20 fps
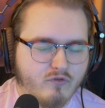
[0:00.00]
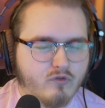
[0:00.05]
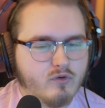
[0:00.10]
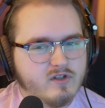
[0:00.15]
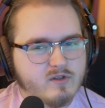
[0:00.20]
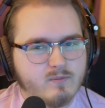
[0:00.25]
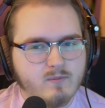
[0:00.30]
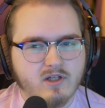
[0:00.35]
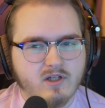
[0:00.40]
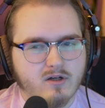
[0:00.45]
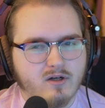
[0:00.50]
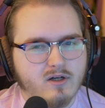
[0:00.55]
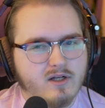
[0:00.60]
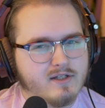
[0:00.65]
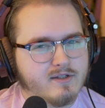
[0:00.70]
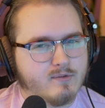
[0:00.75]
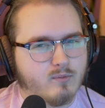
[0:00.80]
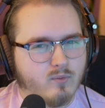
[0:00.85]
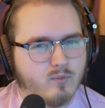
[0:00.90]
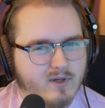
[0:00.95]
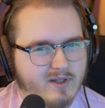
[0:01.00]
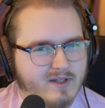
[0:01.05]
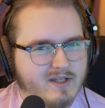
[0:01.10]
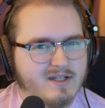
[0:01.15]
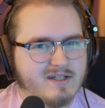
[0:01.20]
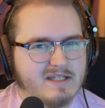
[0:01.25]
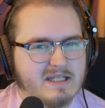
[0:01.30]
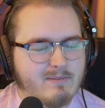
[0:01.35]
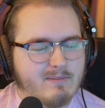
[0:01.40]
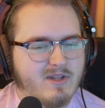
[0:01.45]
Voicemeeter is really
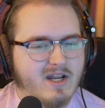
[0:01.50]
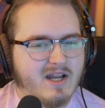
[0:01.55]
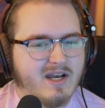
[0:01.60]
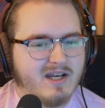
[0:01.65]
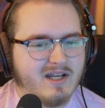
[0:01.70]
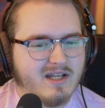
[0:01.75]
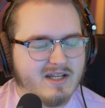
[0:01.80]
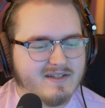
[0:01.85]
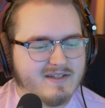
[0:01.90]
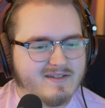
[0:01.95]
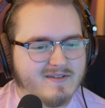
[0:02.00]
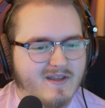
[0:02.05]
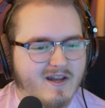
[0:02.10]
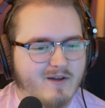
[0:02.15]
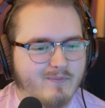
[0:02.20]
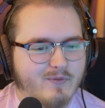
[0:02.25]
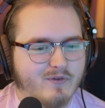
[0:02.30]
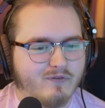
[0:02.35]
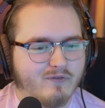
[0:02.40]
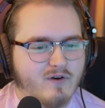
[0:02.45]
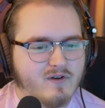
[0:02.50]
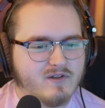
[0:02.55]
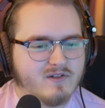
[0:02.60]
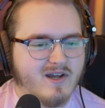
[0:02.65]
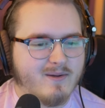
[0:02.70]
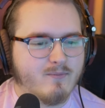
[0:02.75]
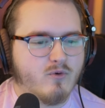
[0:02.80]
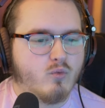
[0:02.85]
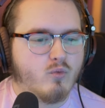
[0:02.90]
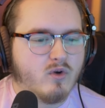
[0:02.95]
intimidating to get set up the first
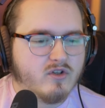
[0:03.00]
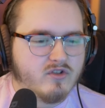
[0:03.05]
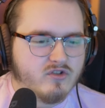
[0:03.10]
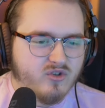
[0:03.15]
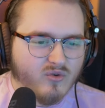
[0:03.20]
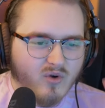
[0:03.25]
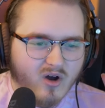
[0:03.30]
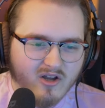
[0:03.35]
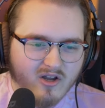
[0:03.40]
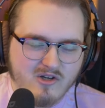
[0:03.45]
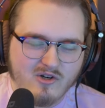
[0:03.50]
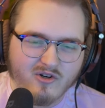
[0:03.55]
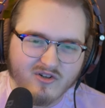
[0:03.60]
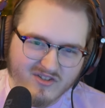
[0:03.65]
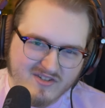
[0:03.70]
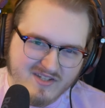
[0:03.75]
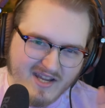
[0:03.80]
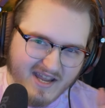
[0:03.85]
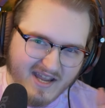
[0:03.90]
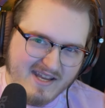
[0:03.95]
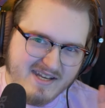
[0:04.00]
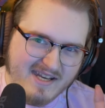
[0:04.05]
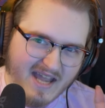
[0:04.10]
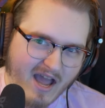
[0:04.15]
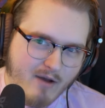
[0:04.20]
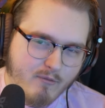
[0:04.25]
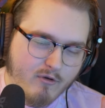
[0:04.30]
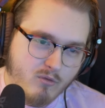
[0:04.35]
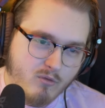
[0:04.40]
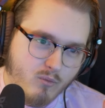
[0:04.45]
time, but once you understand
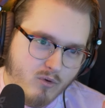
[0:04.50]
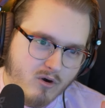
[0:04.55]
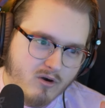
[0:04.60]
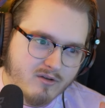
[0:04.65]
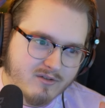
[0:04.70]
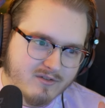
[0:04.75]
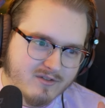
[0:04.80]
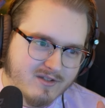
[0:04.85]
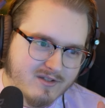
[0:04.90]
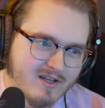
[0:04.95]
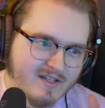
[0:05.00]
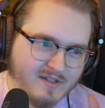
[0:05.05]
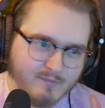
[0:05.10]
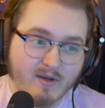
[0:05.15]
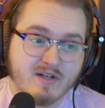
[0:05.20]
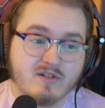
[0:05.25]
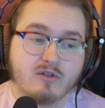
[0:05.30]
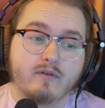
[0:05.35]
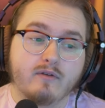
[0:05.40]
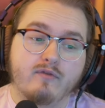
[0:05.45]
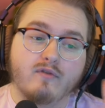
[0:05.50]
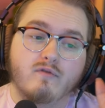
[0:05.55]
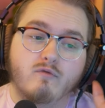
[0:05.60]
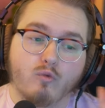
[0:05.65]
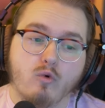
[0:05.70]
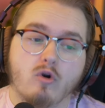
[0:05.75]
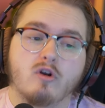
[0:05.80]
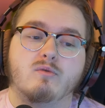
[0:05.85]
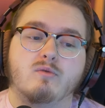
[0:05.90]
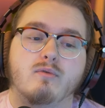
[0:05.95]
how it works, especially if you've
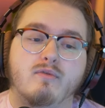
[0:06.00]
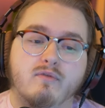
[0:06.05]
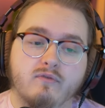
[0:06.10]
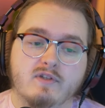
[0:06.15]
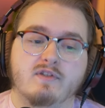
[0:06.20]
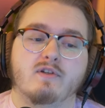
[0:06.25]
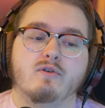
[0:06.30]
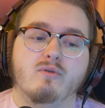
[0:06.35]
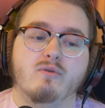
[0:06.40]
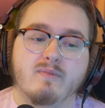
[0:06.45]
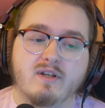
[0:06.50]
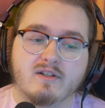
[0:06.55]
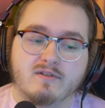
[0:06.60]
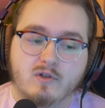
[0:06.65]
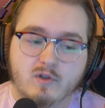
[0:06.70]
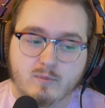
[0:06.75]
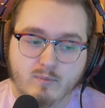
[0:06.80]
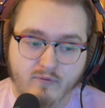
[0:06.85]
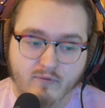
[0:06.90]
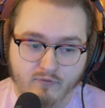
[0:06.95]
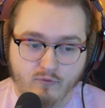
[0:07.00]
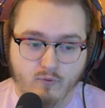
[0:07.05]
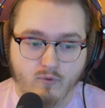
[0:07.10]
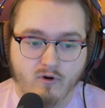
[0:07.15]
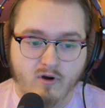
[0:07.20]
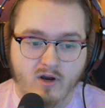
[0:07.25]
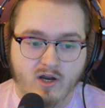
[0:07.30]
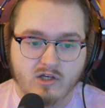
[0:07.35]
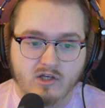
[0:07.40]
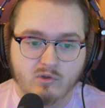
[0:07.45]
worked with physical mixers
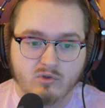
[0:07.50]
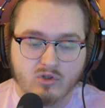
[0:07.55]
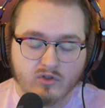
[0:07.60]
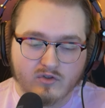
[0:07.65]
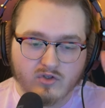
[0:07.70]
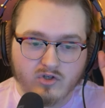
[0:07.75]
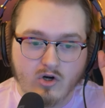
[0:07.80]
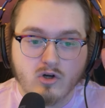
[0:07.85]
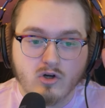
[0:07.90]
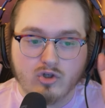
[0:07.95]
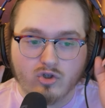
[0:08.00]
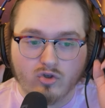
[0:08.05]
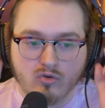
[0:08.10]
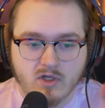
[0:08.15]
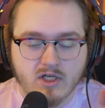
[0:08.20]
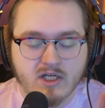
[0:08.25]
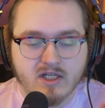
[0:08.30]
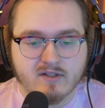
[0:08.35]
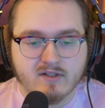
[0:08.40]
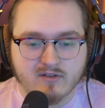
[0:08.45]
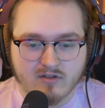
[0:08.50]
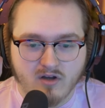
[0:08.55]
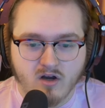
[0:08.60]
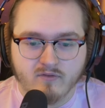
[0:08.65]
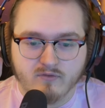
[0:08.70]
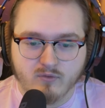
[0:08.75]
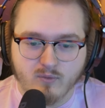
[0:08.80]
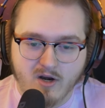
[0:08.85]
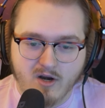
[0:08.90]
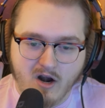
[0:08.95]
before and you just start treating
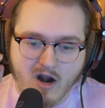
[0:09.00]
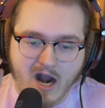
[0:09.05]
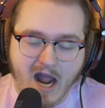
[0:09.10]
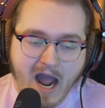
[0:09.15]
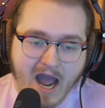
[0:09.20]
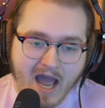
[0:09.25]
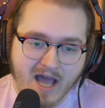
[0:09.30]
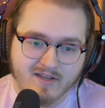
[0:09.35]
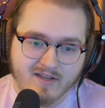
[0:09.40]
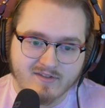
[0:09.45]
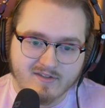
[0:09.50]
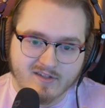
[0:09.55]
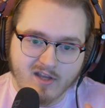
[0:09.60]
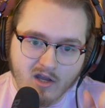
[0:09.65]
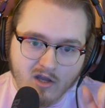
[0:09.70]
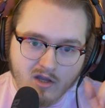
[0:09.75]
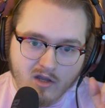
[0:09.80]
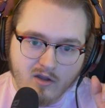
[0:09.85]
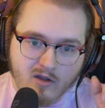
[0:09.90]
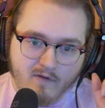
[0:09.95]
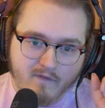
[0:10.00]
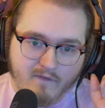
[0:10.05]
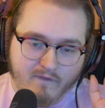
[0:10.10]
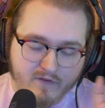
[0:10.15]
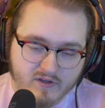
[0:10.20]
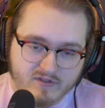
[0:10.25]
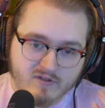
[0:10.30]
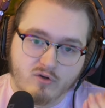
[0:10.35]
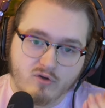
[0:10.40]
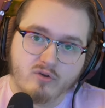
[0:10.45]
software as
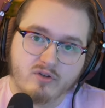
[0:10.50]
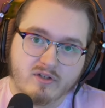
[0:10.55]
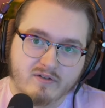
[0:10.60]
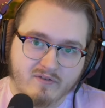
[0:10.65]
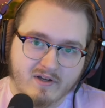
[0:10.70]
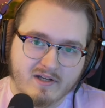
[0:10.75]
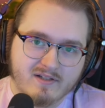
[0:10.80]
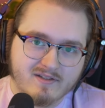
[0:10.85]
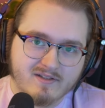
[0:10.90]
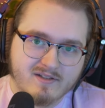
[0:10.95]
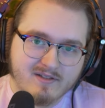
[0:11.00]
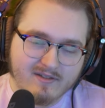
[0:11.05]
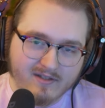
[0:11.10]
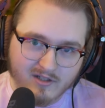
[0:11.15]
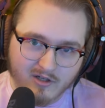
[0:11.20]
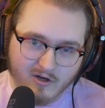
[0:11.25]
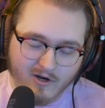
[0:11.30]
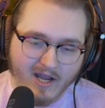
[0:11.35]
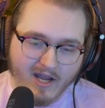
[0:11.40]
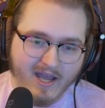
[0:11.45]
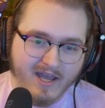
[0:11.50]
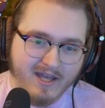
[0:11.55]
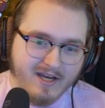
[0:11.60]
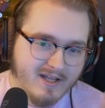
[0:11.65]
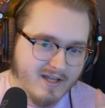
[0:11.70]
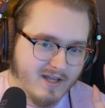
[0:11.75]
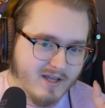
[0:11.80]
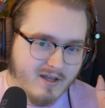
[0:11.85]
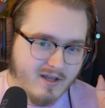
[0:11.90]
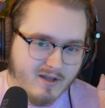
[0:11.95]
physical devices in your
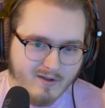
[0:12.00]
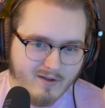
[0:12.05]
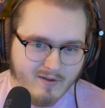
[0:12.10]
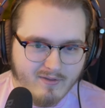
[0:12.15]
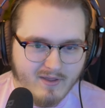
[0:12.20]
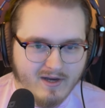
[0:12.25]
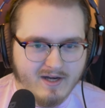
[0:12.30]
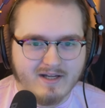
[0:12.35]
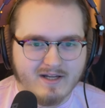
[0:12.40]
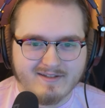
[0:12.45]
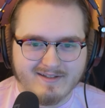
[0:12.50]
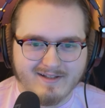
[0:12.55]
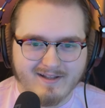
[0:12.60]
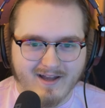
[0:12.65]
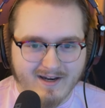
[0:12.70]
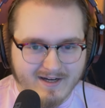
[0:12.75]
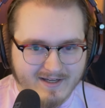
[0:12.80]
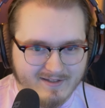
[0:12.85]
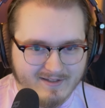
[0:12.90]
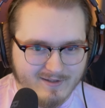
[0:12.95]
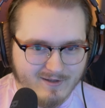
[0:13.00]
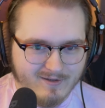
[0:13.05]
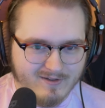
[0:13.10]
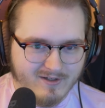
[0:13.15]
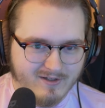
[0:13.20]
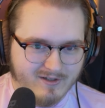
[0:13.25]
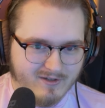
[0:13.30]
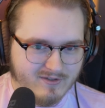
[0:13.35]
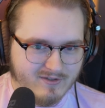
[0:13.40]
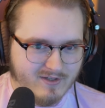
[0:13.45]
head, then it gets a lot easier to
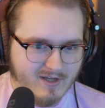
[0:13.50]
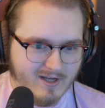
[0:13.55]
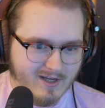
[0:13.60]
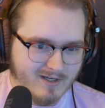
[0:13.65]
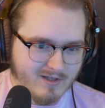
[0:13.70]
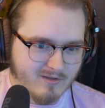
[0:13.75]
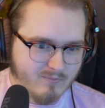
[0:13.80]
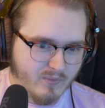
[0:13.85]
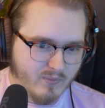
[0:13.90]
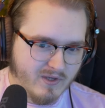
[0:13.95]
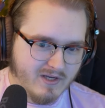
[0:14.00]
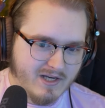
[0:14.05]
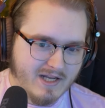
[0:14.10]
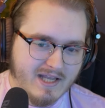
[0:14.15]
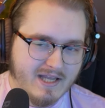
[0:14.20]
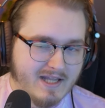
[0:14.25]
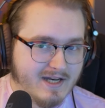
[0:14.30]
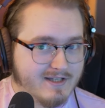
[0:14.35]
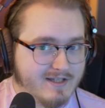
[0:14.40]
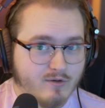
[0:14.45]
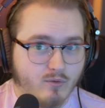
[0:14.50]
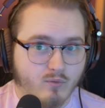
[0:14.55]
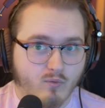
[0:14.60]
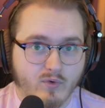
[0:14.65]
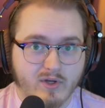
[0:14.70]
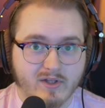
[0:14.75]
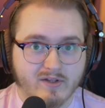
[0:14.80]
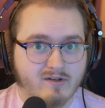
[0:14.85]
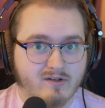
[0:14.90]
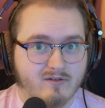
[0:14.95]
understand, but it is a
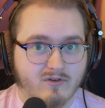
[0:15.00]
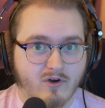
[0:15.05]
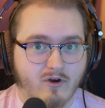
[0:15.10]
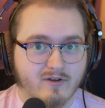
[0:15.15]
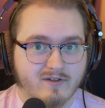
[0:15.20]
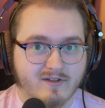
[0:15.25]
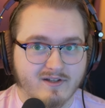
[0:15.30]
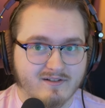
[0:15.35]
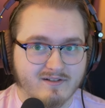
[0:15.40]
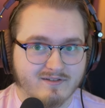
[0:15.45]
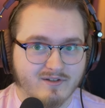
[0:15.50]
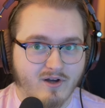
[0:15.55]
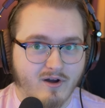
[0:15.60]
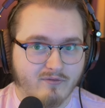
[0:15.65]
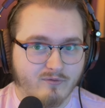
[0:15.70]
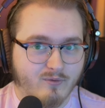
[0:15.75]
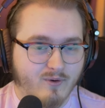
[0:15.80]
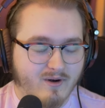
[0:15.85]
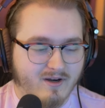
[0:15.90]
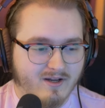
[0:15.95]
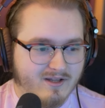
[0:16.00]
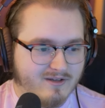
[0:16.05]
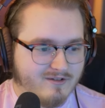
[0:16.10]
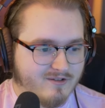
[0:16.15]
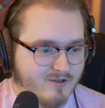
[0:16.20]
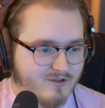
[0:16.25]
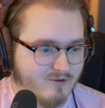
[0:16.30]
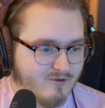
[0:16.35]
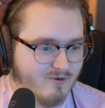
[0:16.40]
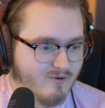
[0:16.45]
really daunting software to get
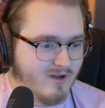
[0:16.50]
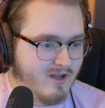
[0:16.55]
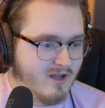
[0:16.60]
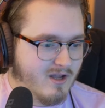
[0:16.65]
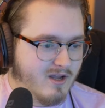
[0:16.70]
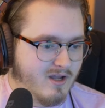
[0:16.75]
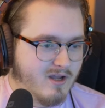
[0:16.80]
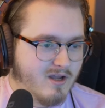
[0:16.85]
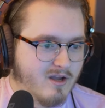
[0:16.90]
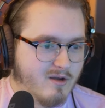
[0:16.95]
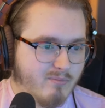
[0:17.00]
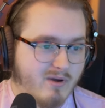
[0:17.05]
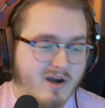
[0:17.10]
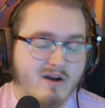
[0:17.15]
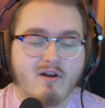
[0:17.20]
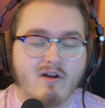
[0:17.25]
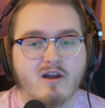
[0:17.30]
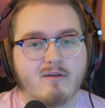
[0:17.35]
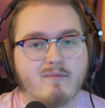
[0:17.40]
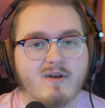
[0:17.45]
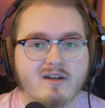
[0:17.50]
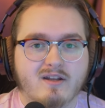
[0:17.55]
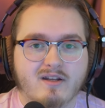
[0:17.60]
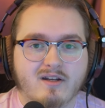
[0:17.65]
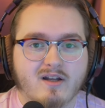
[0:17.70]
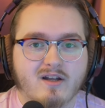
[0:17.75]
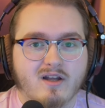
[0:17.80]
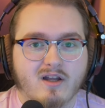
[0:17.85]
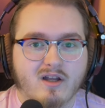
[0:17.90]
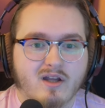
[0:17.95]
to. But I recommend
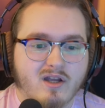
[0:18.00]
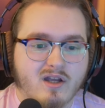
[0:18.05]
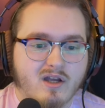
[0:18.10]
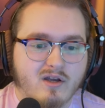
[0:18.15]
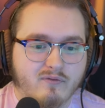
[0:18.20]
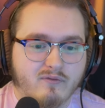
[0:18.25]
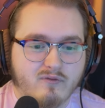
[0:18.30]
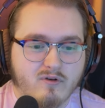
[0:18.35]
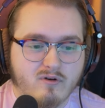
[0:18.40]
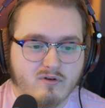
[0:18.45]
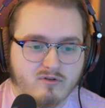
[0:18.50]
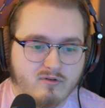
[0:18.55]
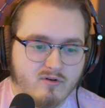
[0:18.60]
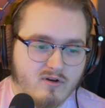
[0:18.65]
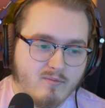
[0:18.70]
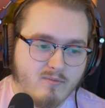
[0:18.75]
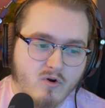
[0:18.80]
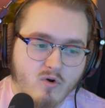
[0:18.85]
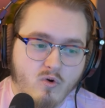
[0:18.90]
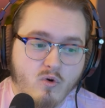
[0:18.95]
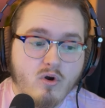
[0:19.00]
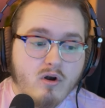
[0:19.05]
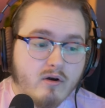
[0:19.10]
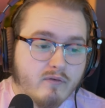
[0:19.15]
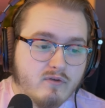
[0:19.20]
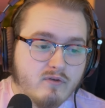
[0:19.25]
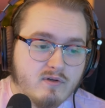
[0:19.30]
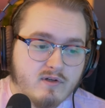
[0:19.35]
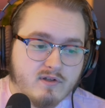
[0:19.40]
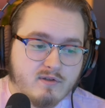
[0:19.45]
it if you're a streamer or
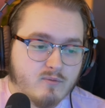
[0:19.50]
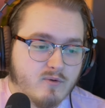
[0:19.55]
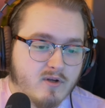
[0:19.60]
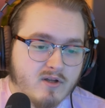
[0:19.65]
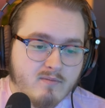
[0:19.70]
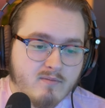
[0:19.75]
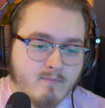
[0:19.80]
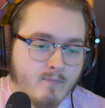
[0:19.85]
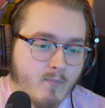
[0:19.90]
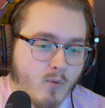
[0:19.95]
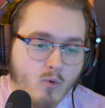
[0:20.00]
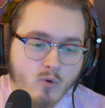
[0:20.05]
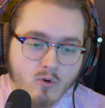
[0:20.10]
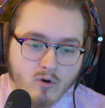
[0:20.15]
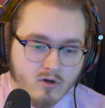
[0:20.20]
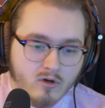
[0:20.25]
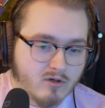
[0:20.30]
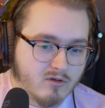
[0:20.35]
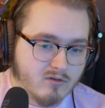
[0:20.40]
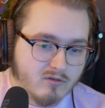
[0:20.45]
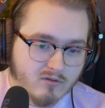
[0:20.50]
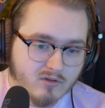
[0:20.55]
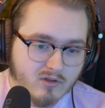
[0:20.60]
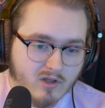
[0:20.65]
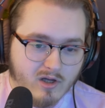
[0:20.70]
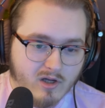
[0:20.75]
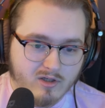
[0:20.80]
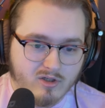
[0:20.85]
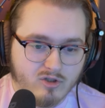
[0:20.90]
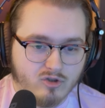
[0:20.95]
if you just want more
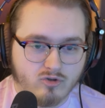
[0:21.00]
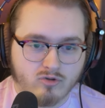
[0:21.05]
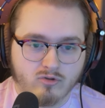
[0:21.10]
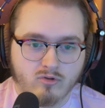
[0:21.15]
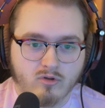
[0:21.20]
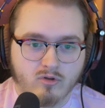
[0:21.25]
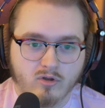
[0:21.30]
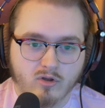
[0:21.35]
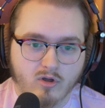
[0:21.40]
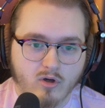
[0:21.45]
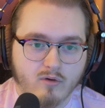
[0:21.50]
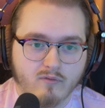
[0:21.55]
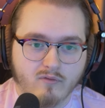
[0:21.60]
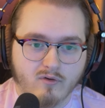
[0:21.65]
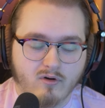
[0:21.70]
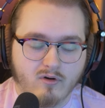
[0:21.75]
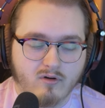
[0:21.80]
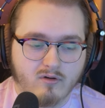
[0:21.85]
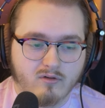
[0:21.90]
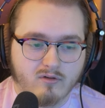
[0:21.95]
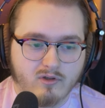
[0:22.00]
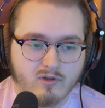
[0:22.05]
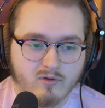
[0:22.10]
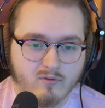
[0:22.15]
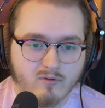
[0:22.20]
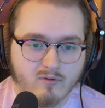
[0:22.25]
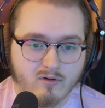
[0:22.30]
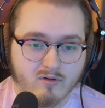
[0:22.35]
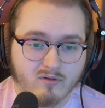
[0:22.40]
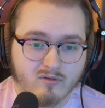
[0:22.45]
Uh, control over
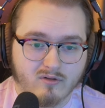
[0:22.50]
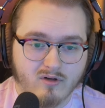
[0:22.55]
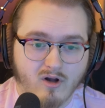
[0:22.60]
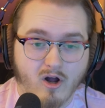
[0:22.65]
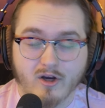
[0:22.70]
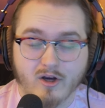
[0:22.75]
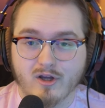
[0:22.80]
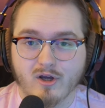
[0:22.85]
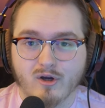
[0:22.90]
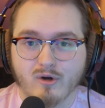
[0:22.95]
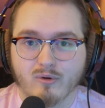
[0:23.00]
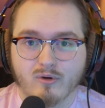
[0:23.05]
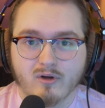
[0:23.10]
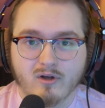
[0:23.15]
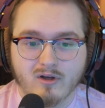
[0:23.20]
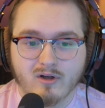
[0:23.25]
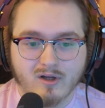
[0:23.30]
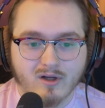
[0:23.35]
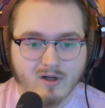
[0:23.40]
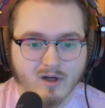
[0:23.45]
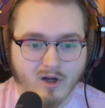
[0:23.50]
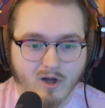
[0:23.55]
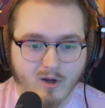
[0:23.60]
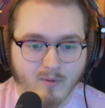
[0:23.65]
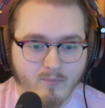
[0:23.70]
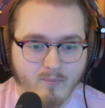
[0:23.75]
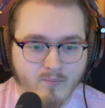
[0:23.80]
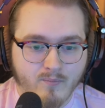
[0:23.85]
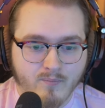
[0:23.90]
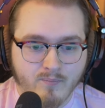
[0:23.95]
your audio
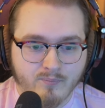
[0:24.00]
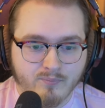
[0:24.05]
um,